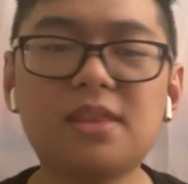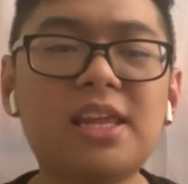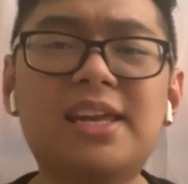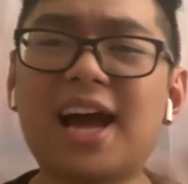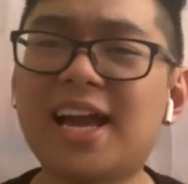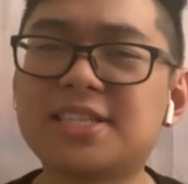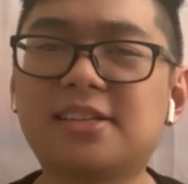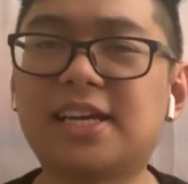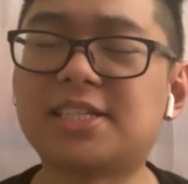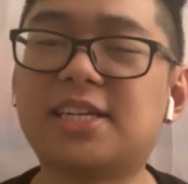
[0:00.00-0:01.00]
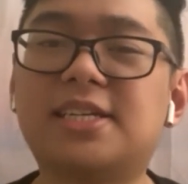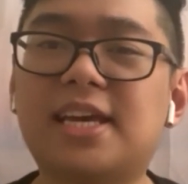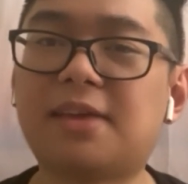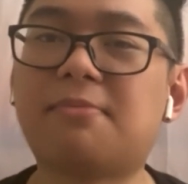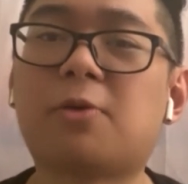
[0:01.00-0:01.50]
in isolation and
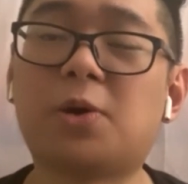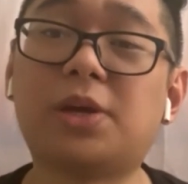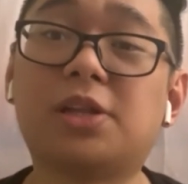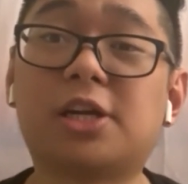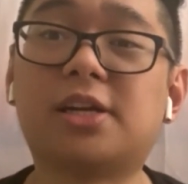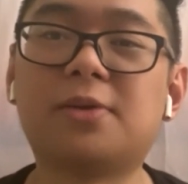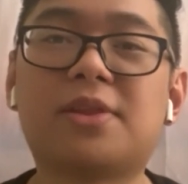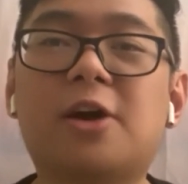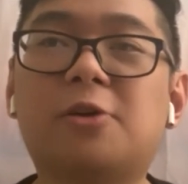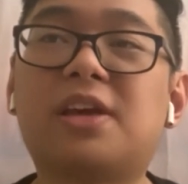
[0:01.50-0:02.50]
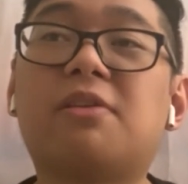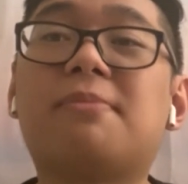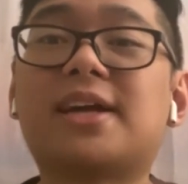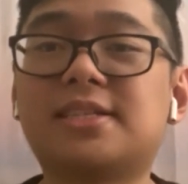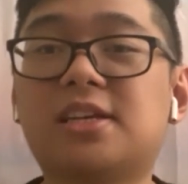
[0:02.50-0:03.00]
taking back what we learned without giving
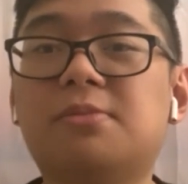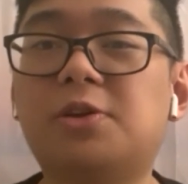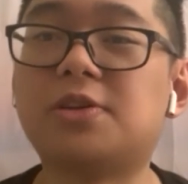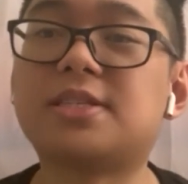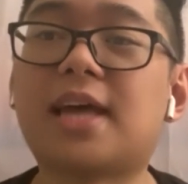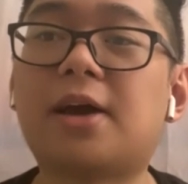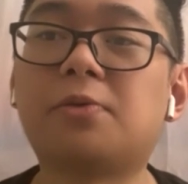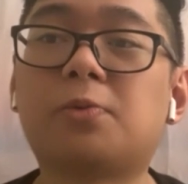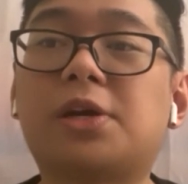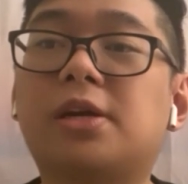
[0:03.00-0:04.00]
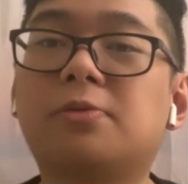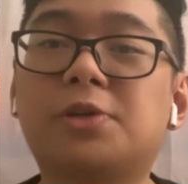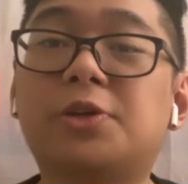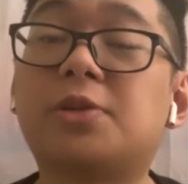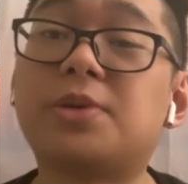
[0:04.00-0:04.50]
back to the communities that we're
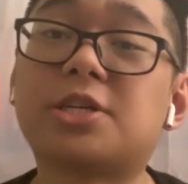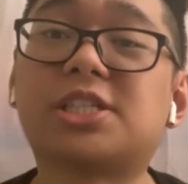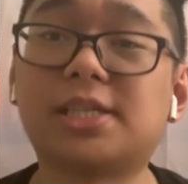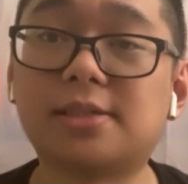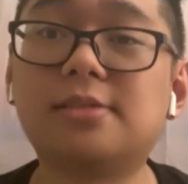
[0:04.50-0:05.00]
doing the research in.